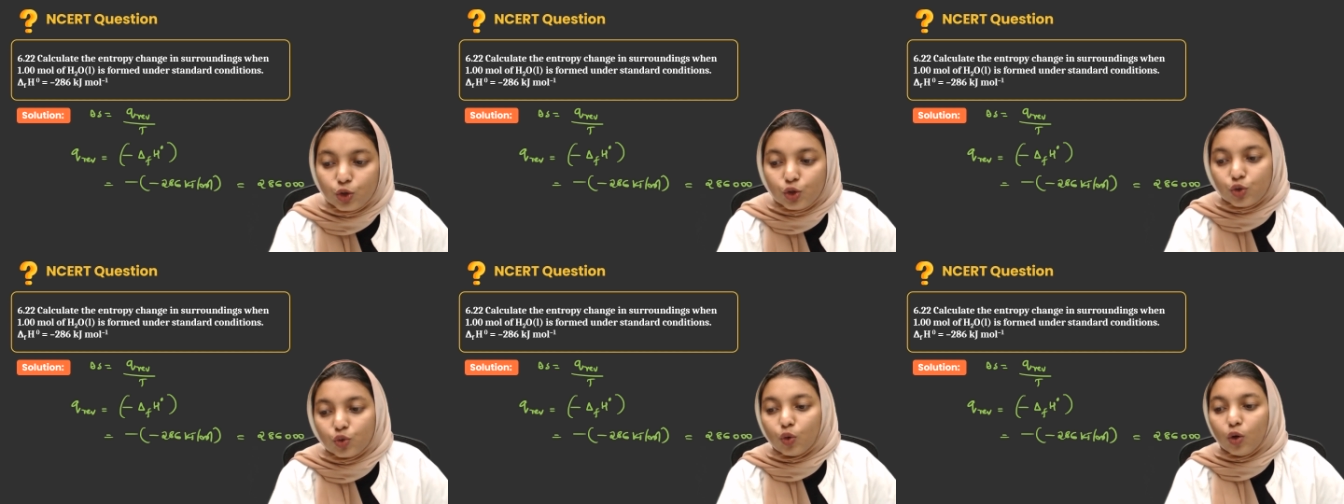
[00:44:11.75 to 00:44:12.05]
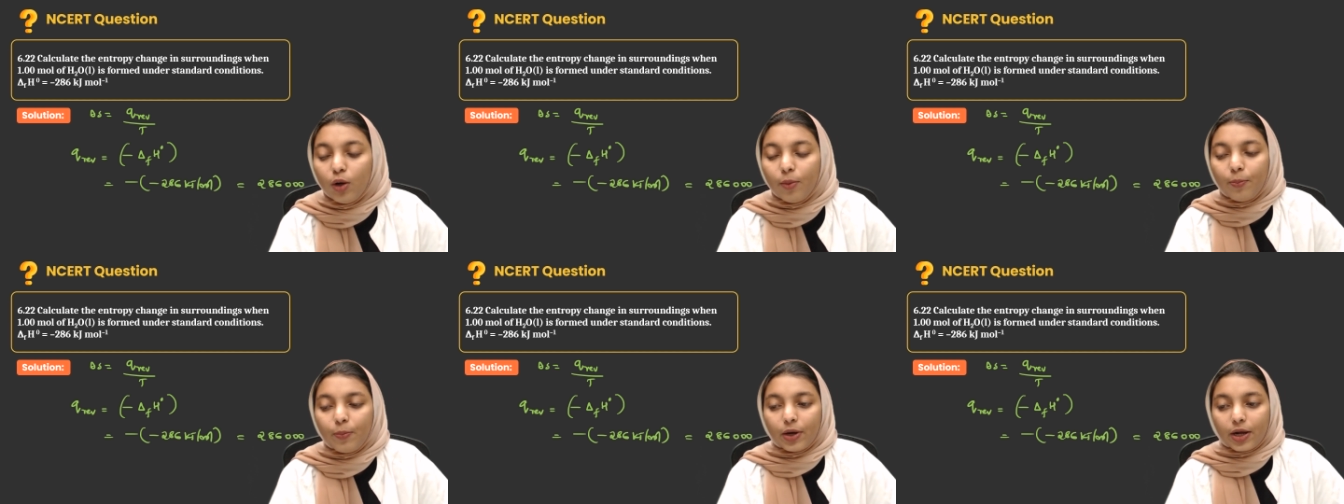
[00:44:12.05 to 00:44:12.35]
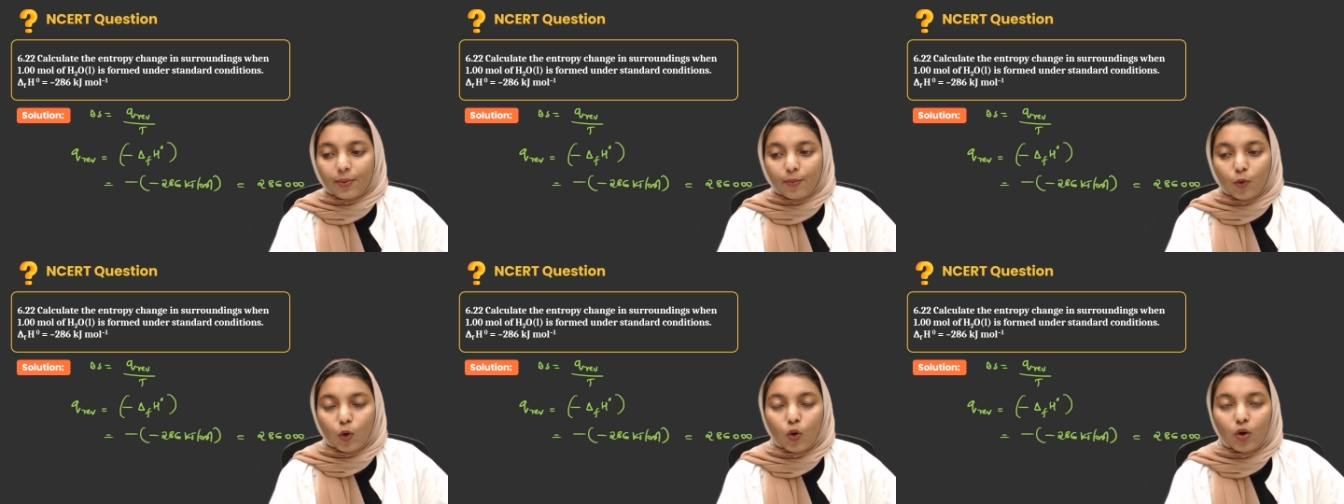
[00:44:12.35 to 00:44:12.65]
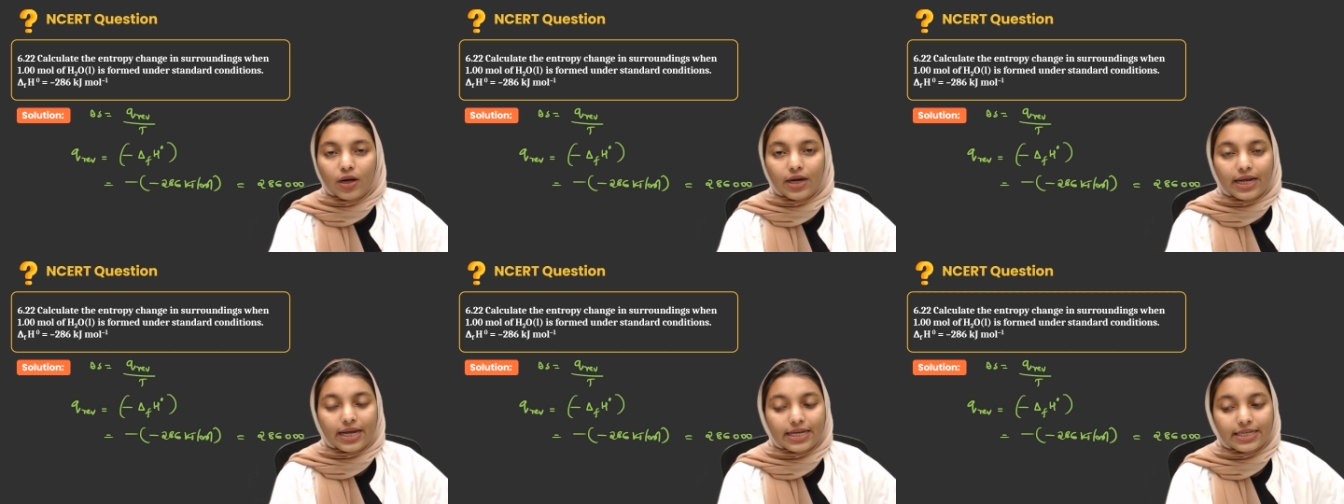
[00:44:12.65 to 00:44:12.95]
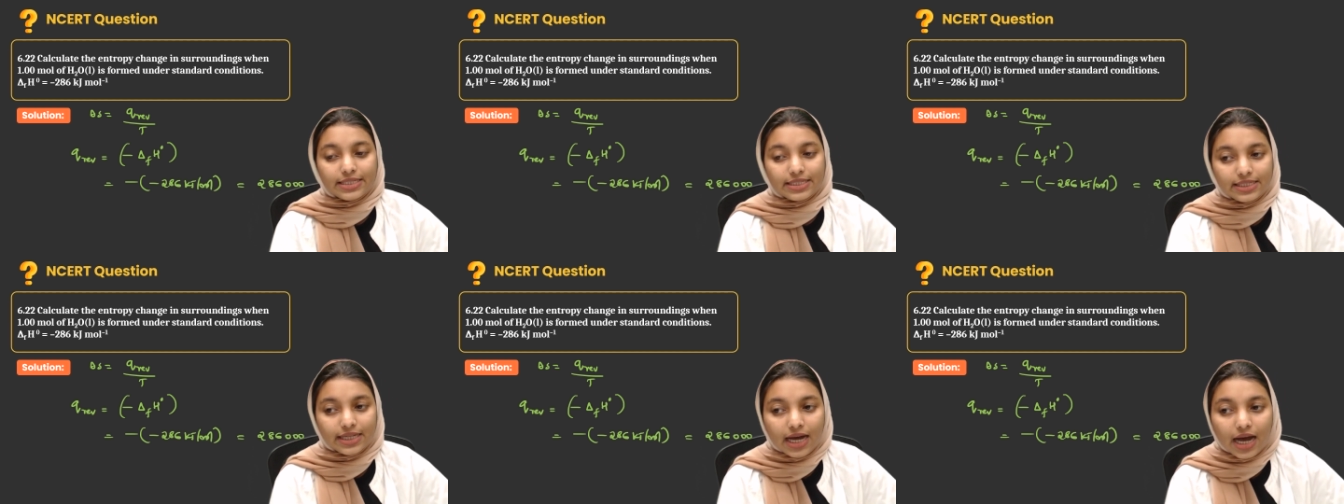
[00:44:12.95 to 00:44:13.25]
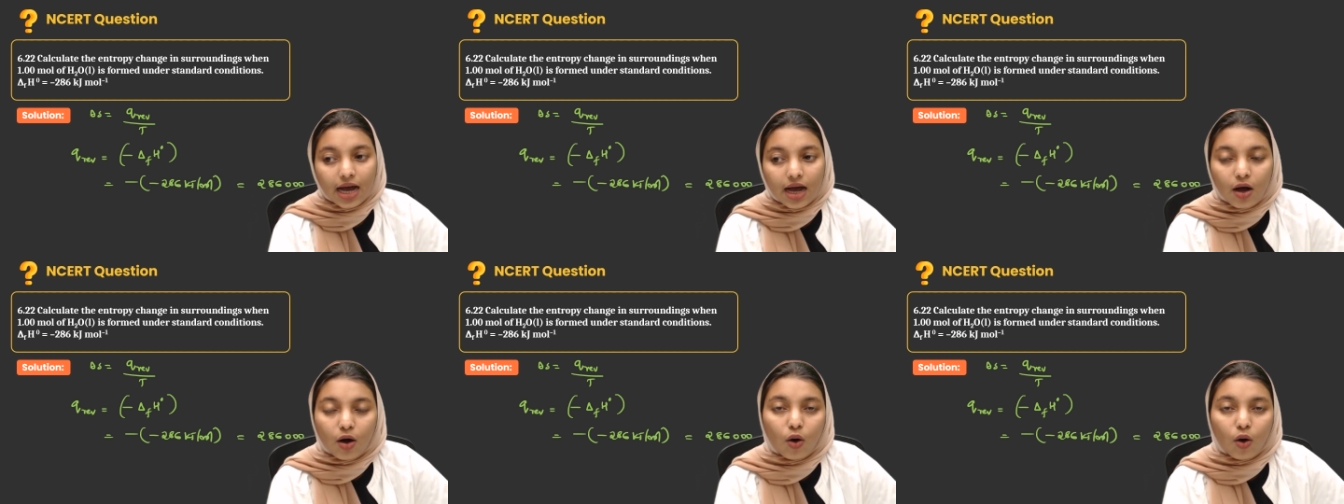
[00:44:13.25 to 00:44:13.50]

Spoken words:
joule per mole is the,